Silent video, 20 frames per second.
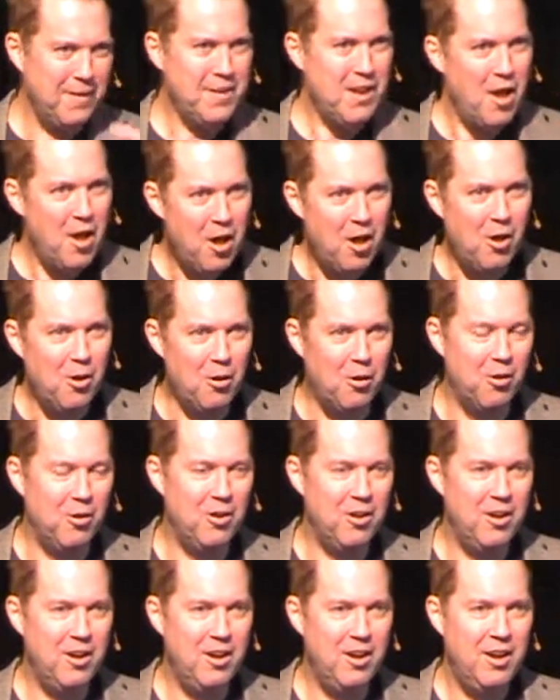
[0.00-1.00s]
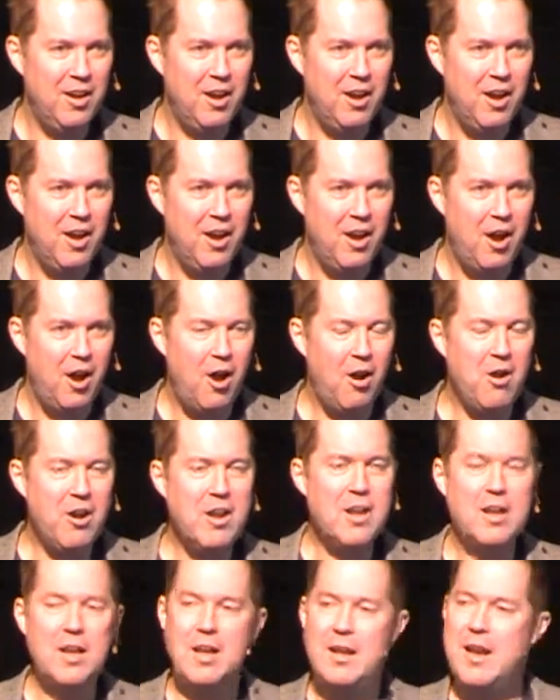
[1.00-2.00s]
No. Our
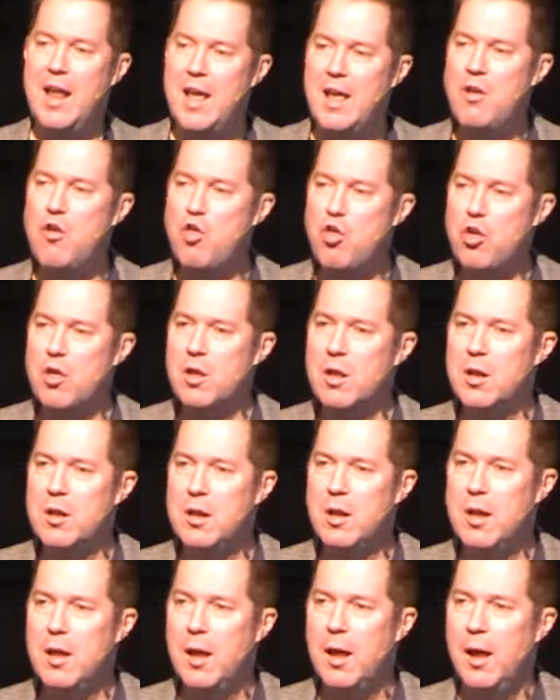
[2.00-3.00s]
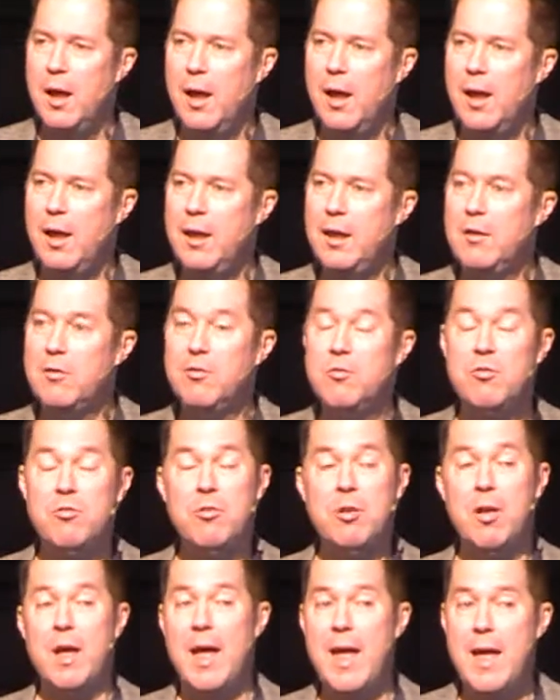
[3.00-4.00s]
inclination is
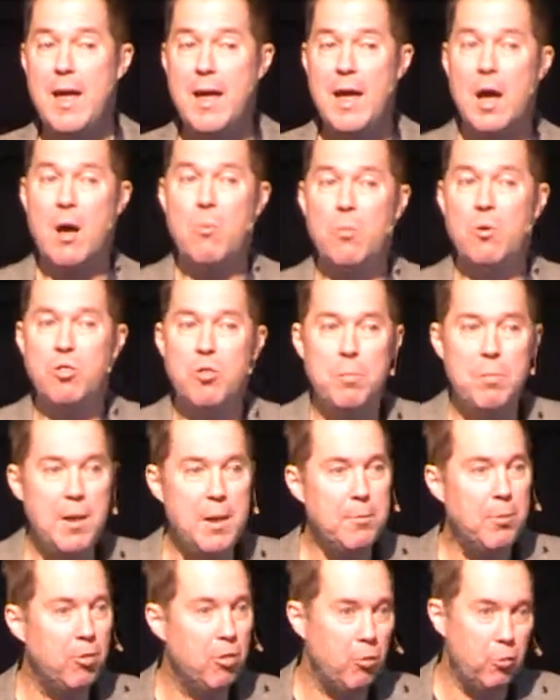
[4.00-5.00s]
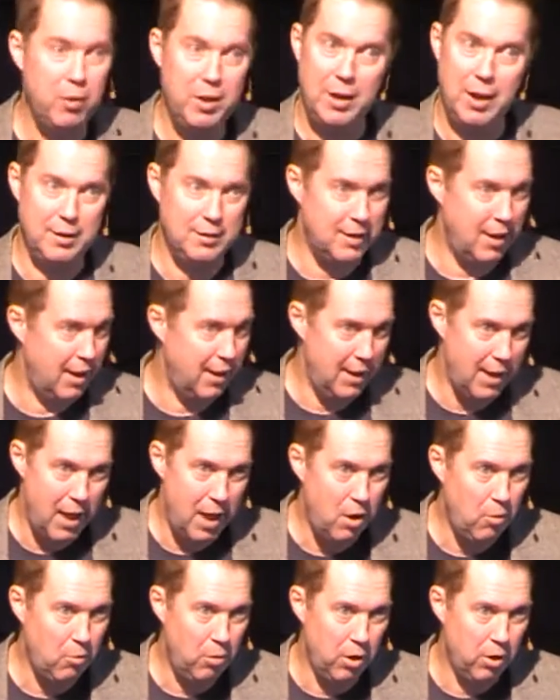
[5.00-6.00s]
to hang out with the people that we like to hang
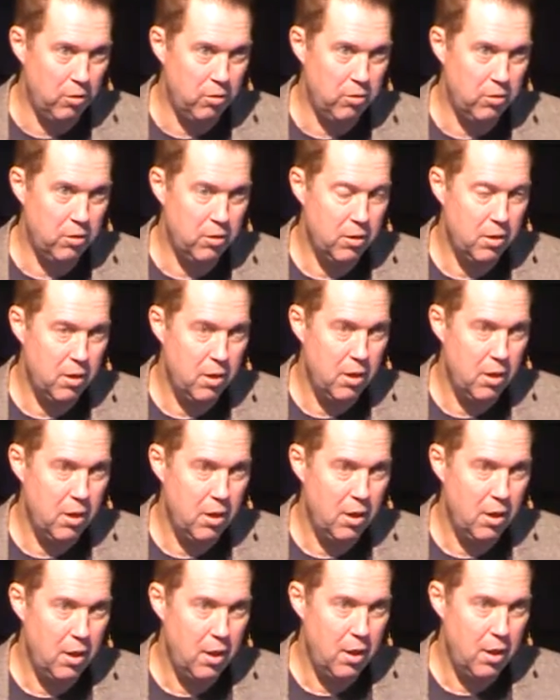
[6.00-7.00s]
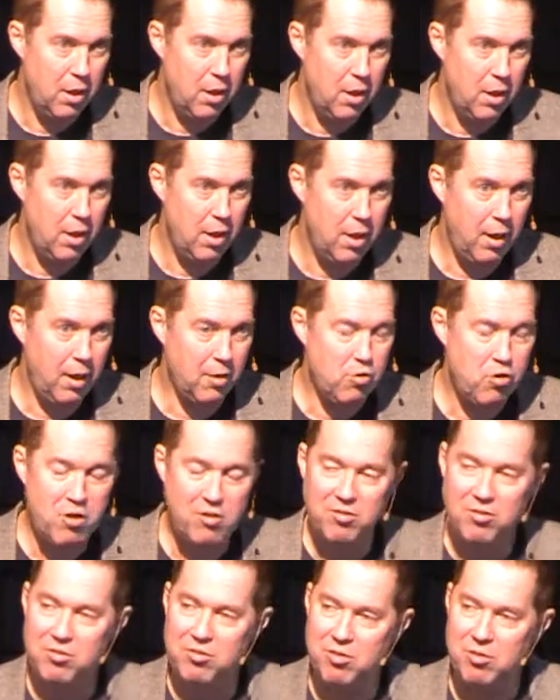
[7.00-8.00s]
out with. And
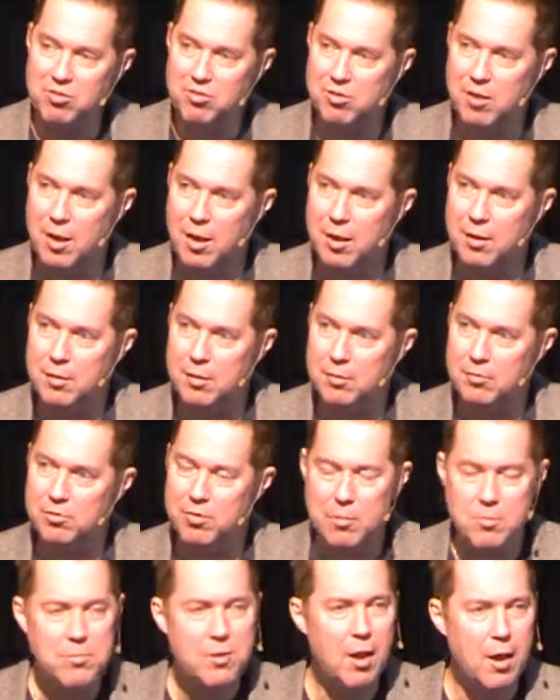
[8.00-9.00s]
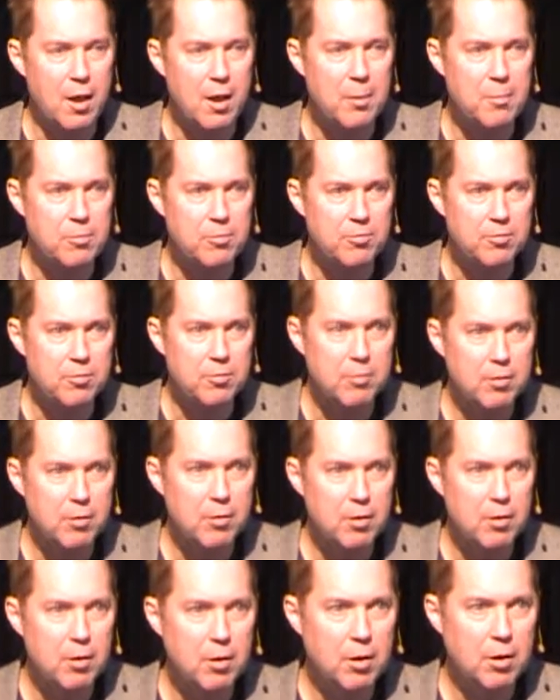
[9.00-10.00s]
Jesus is saying, sometimes
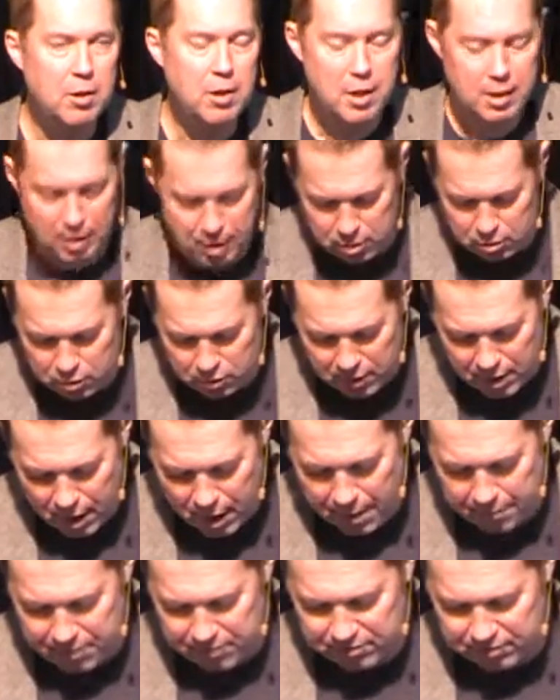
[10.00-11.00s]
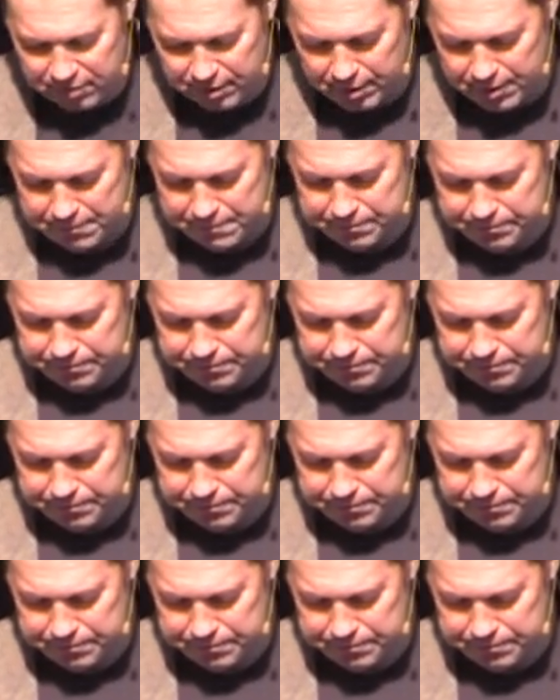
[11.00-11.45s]
you got to do the opposite.